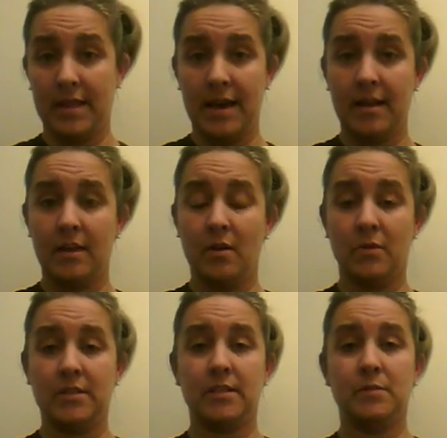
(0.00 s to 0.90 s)
that, and
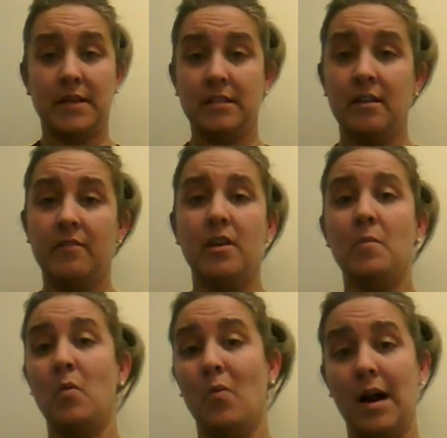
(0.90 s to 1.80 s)
what's expected of them
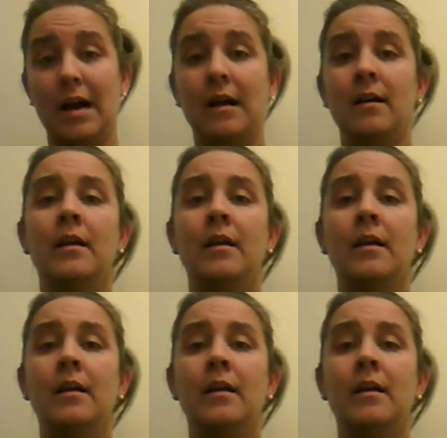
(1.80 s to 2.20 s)
and why.